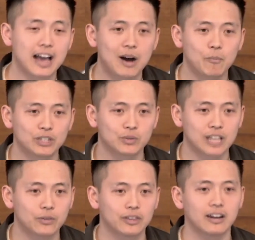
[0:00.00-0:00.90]
how much was
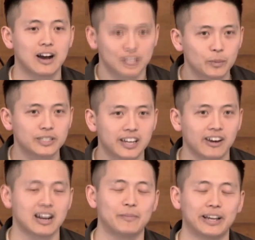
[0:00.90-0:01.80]
out there. I was a little bit
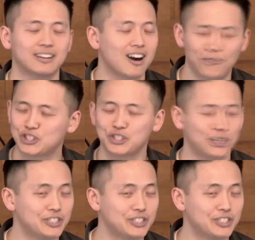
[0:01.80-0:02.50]
scared. I'm like, oh, for sure there's